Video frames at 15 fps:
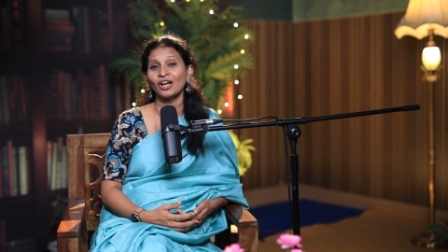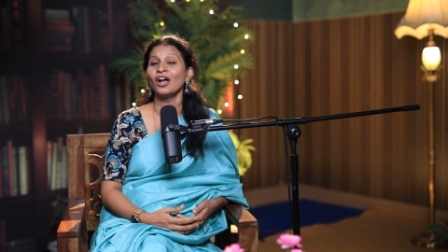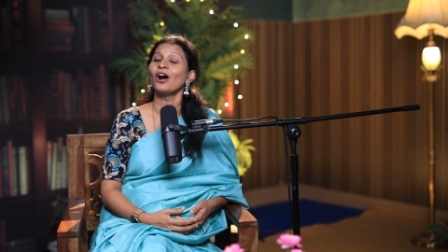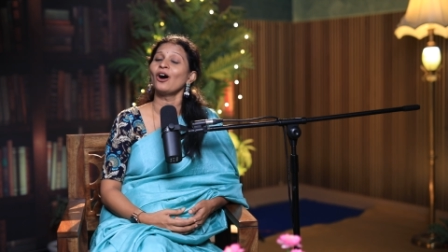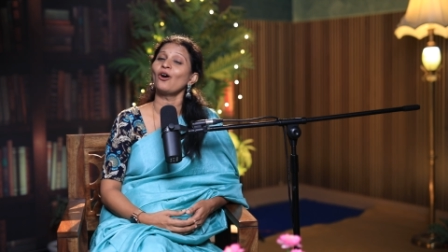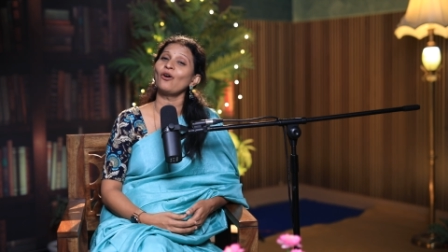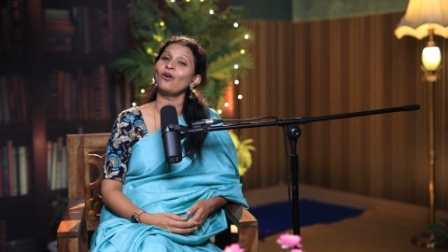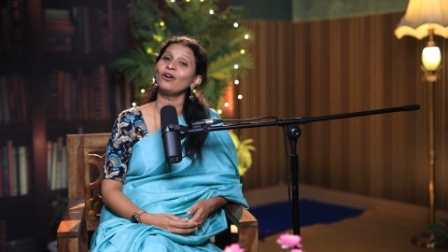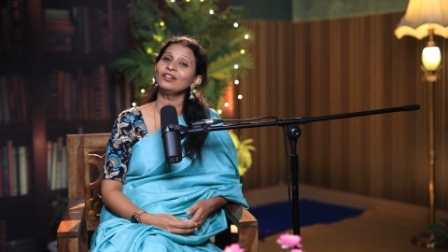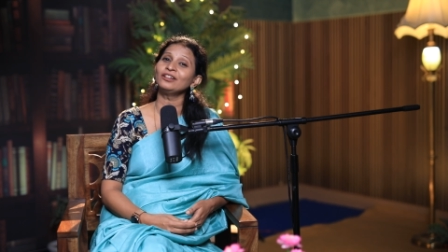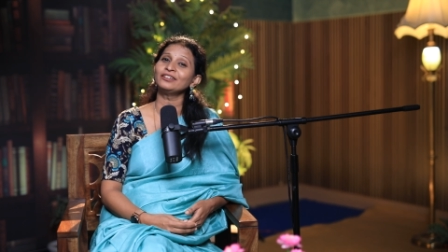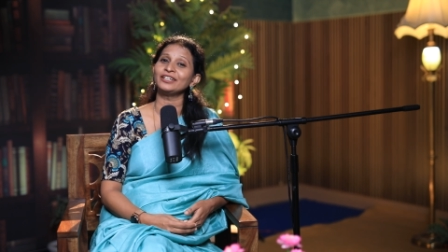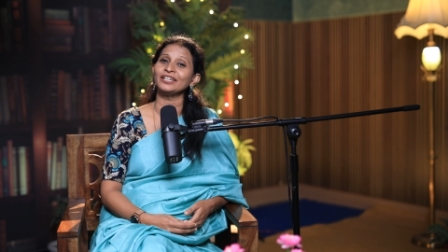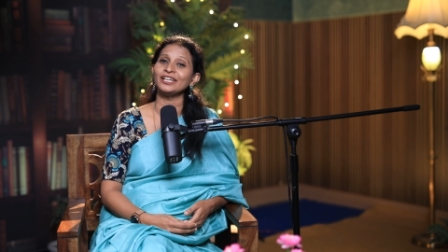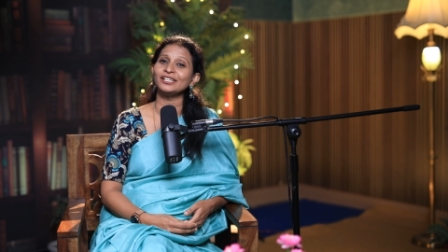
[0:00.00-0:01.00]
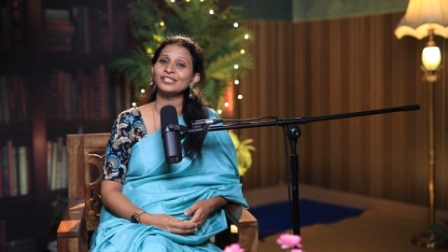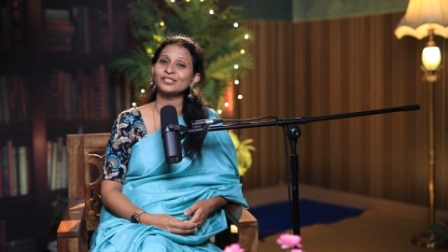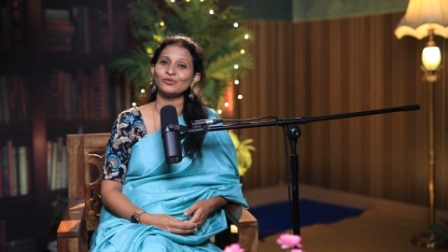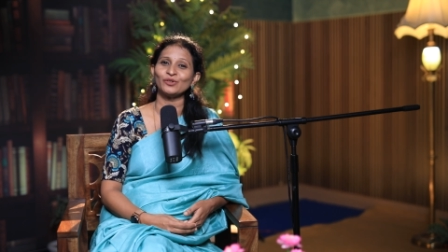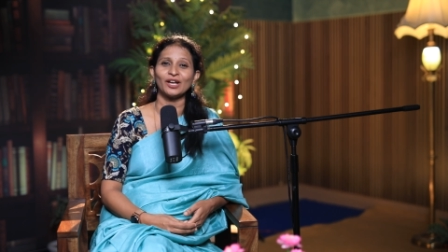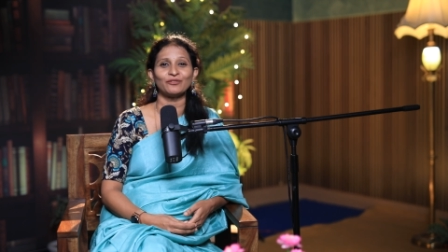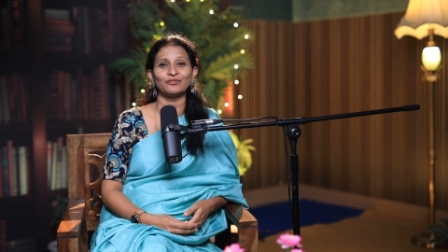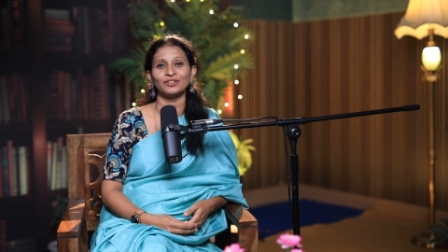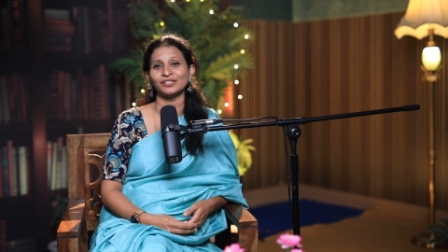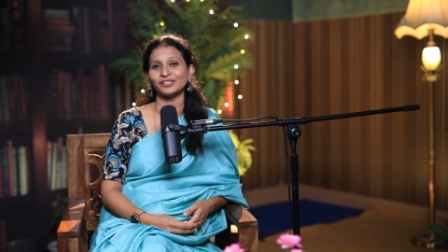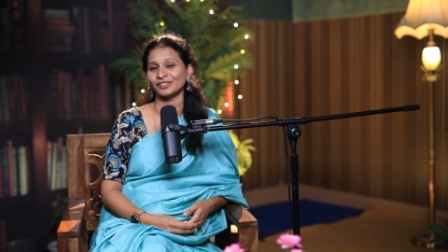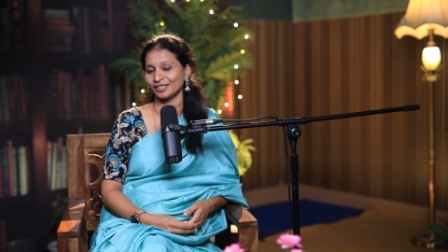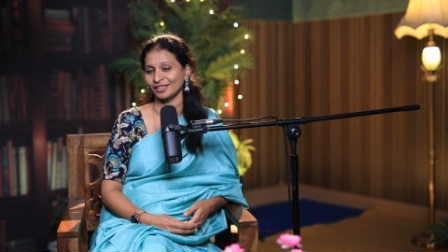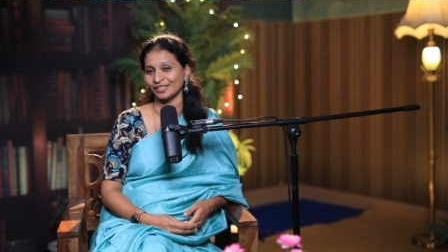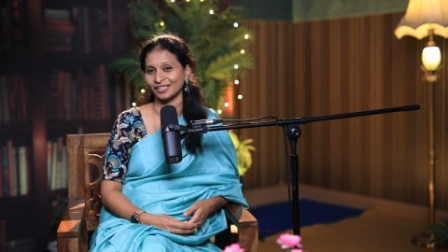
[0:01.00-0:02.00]
All these we have
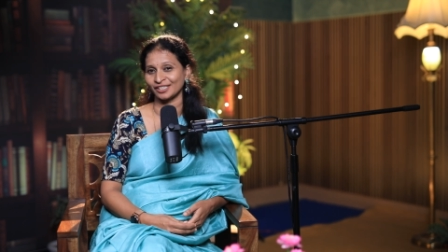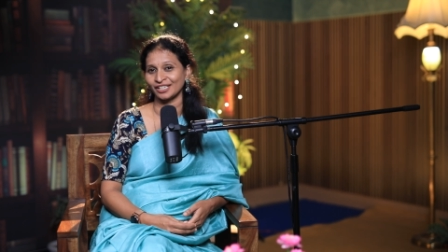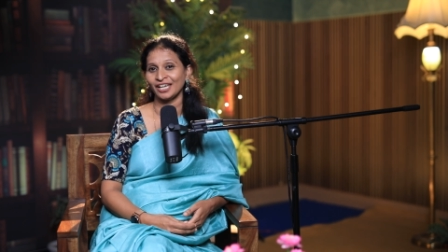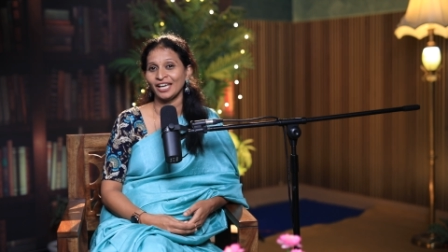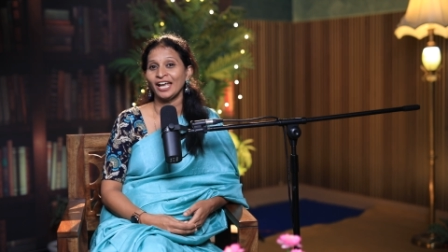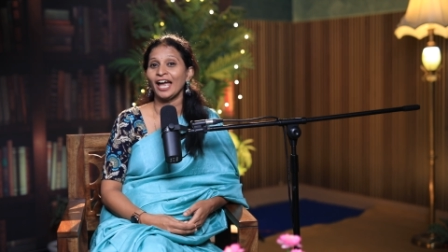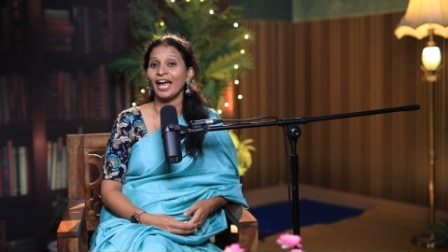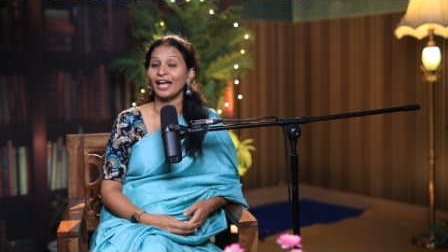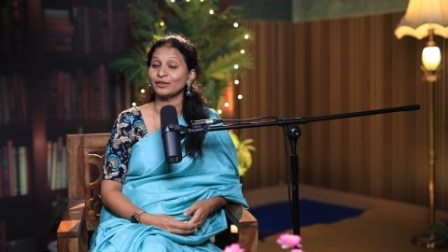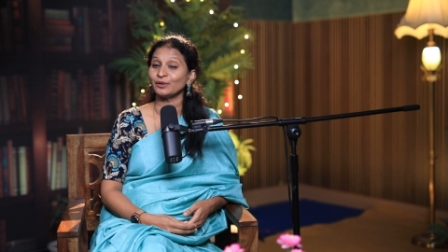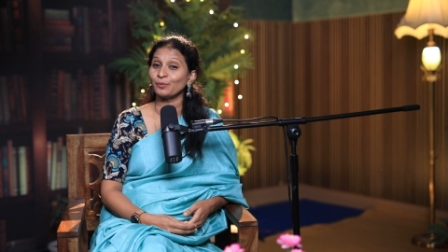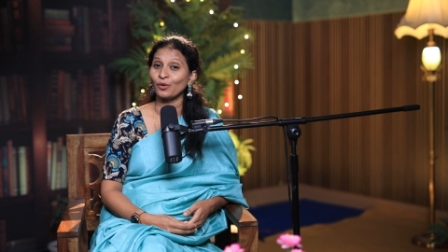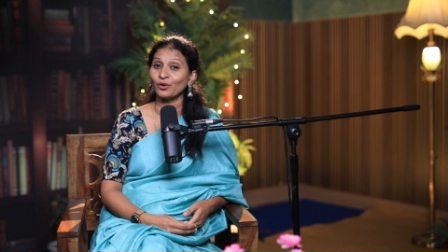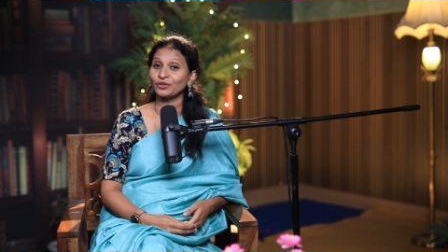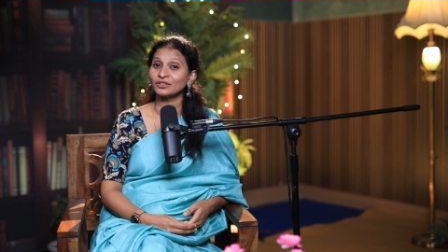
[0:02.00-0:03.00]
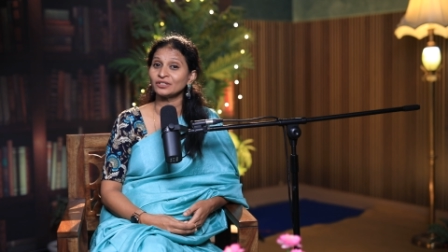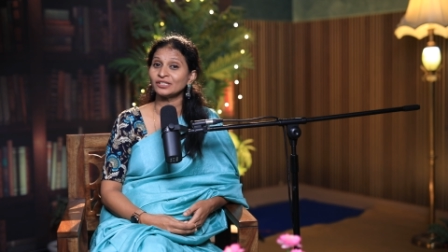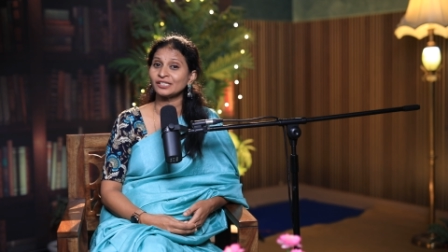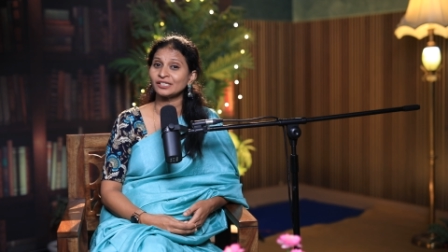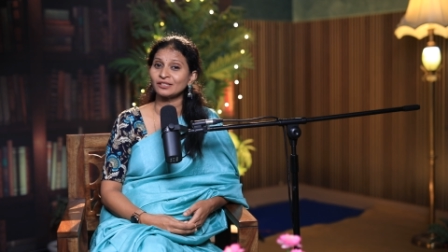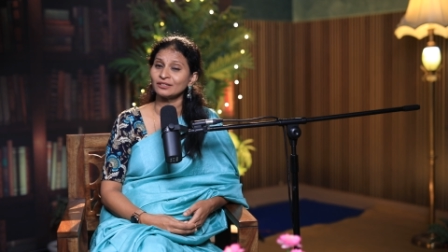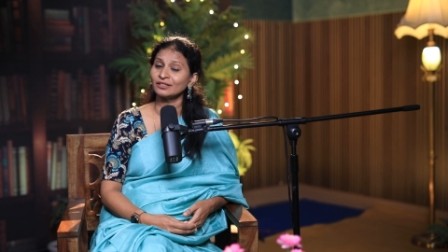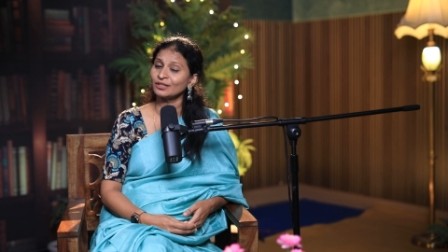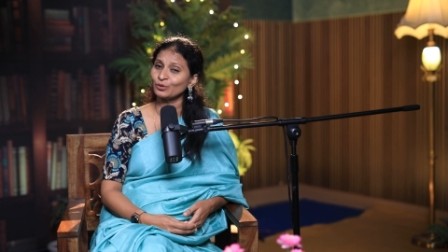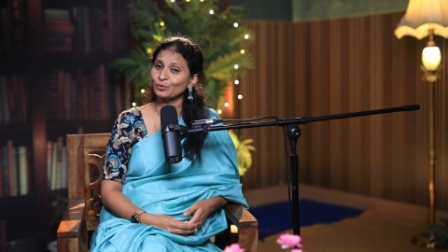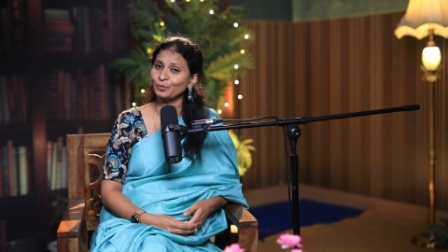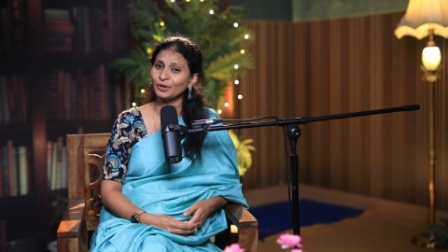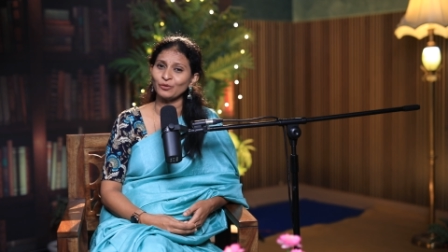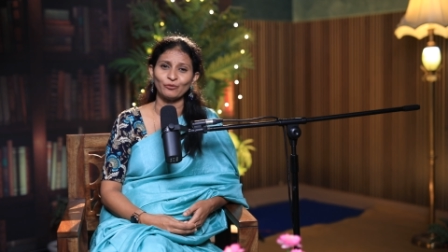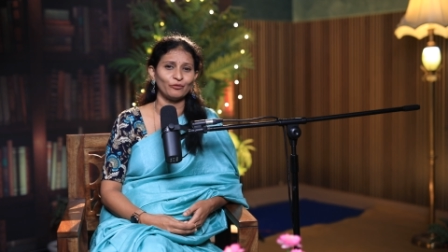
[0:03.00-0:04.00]
discussed. And the podcast turned out to
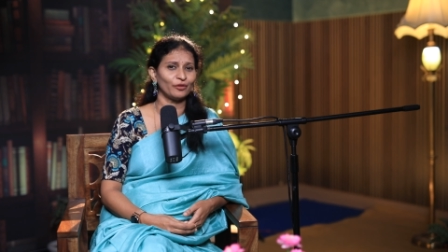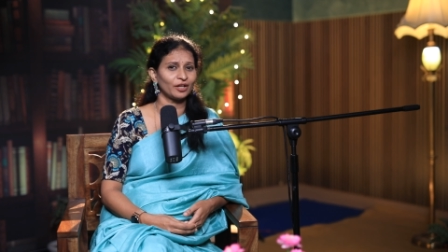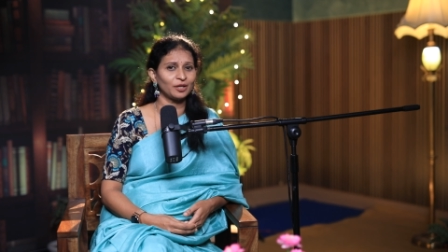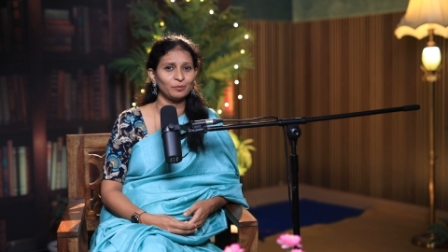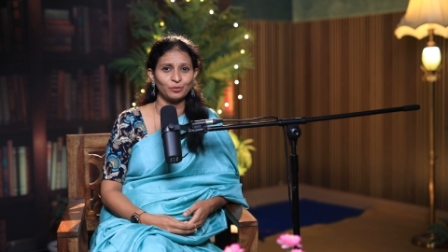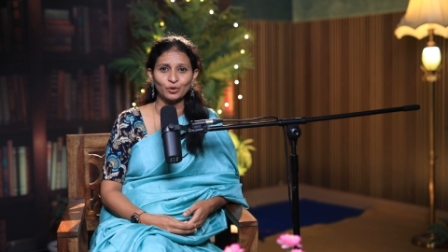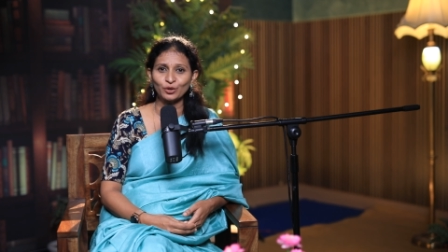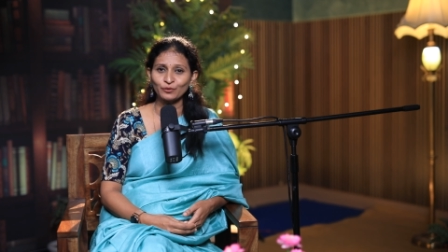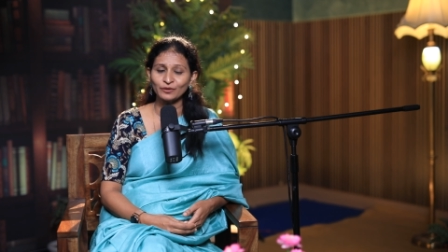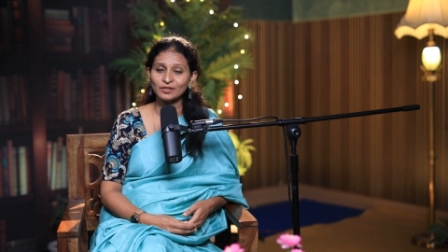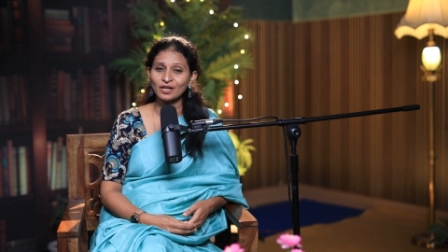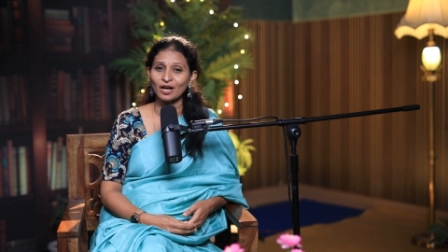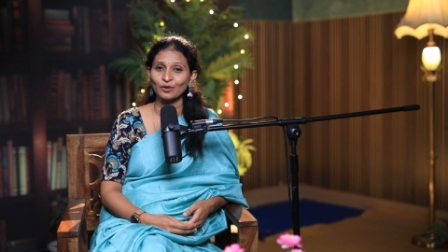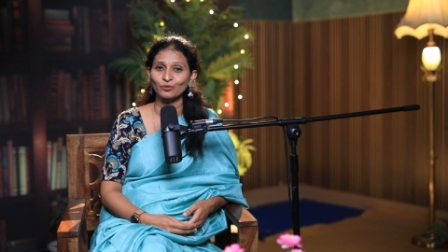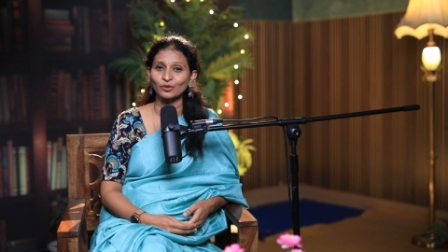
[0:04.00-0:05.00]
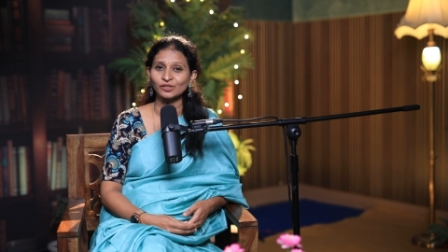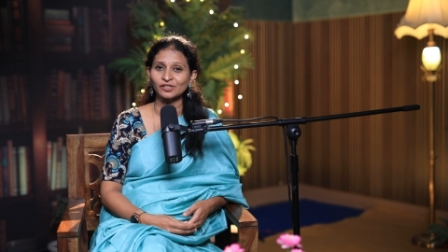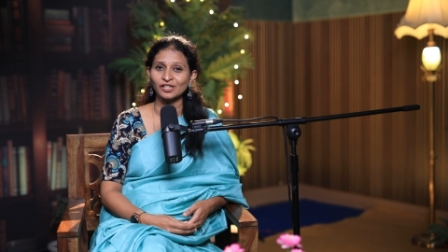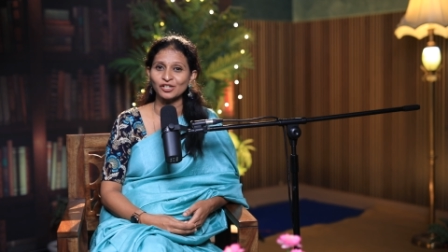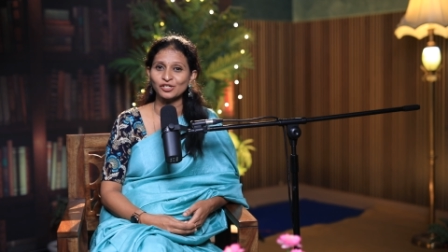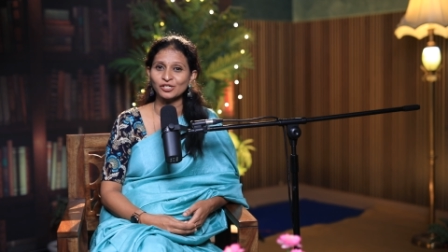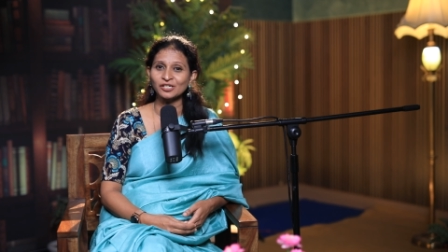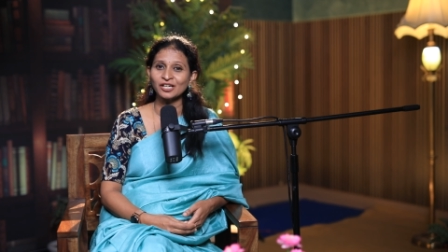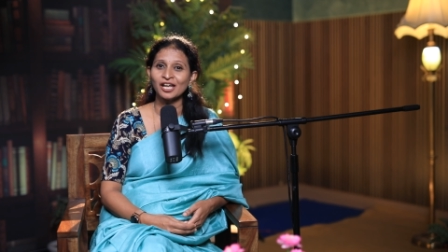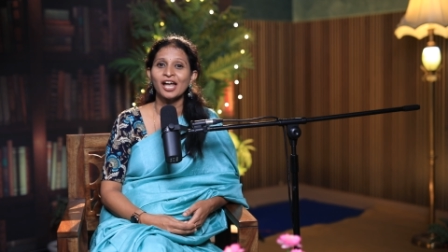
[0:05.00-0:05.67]
be a very beautiful conversation.